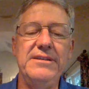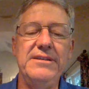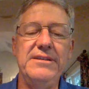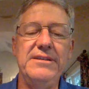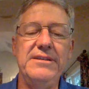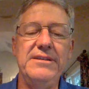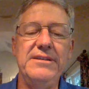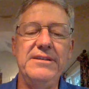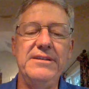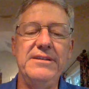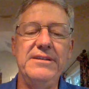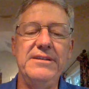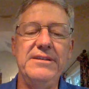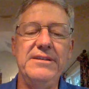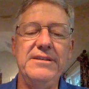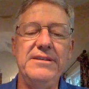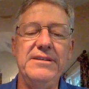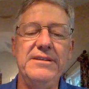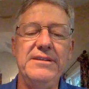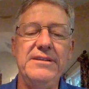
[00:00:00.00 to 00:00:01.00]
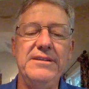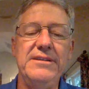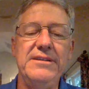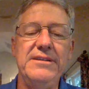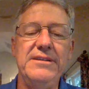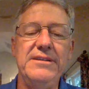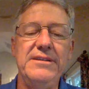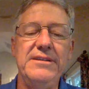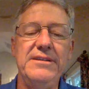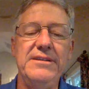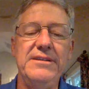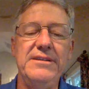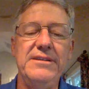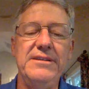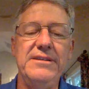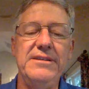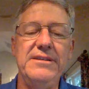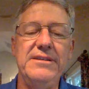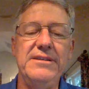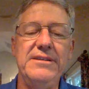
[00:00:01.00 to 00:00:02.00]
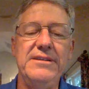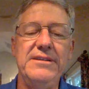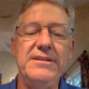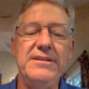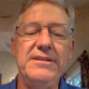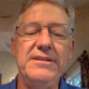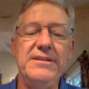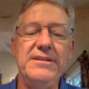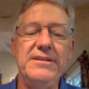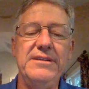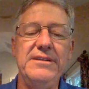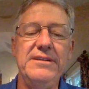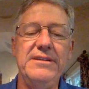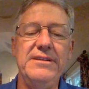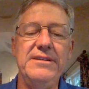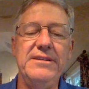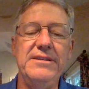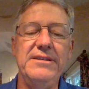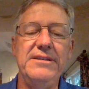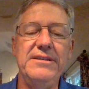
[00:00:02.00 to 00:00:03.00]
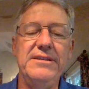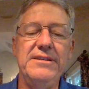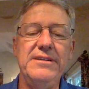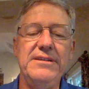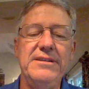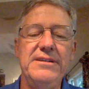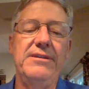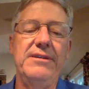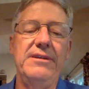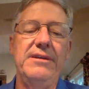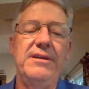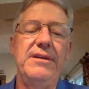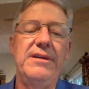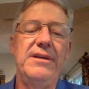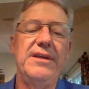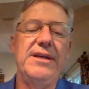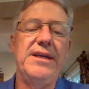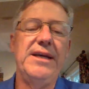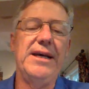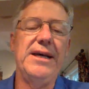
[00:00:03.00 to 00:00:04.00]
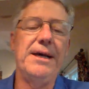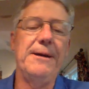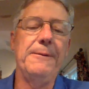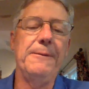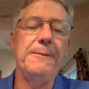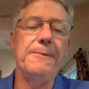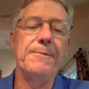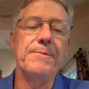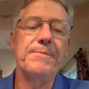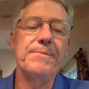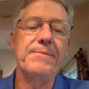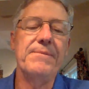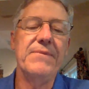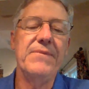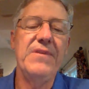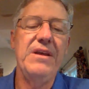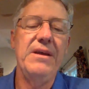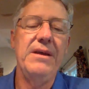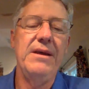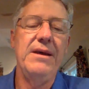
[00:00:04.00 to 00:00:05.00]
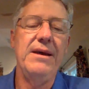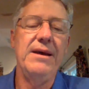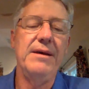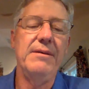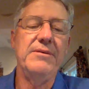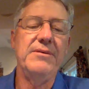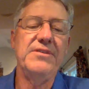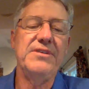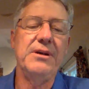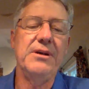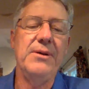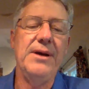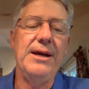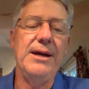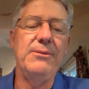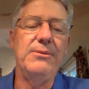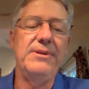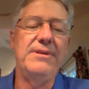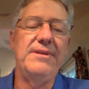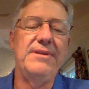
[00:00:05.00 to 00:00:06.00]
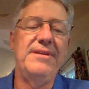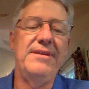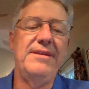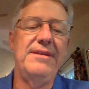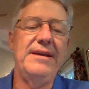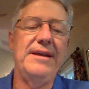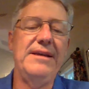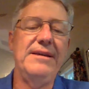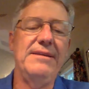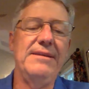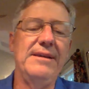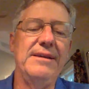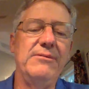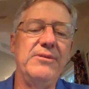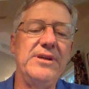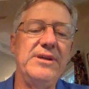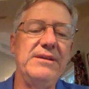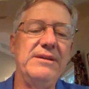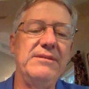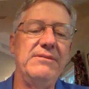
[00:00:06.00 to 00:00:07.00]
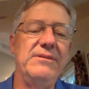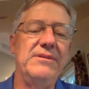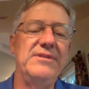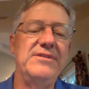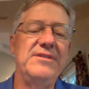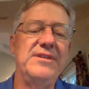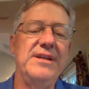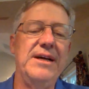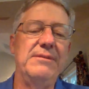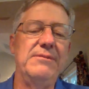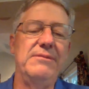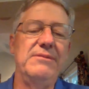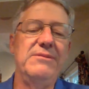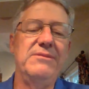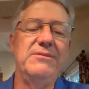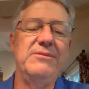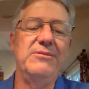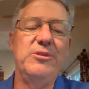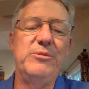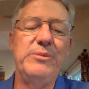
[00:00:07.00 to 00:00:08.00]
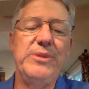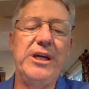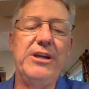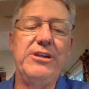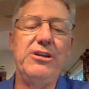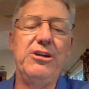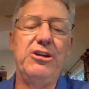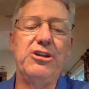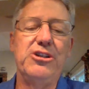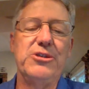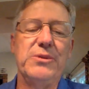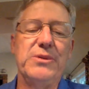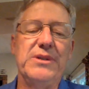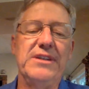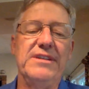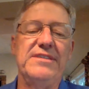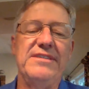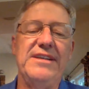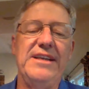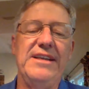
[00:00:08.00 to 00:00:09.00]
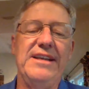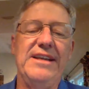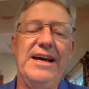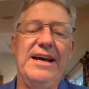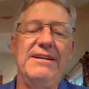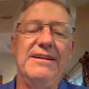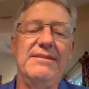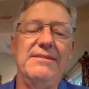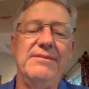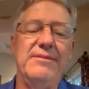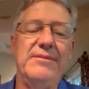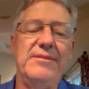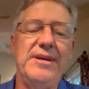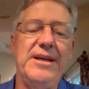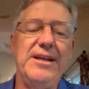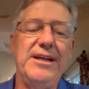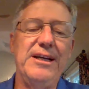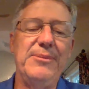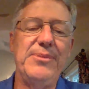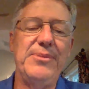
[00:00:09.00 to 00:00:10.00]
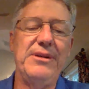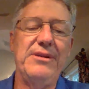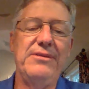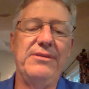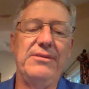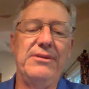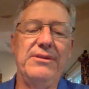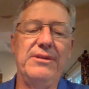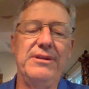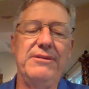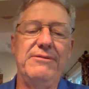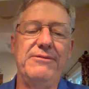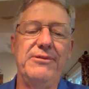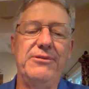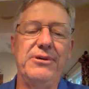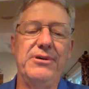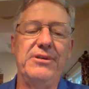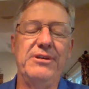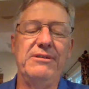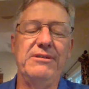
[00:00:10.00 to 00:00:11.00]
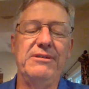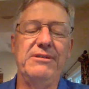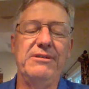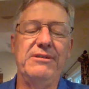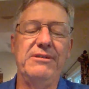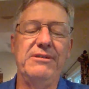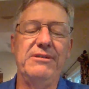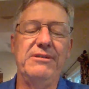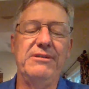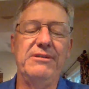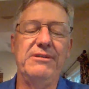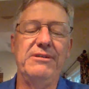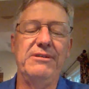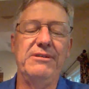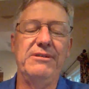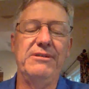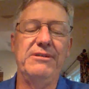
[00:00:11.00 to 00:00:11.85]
Typically young ospreys fledge at about 8 weeks. So I would think that wouldn't be unusual to see that right up and through the 4th or 5th week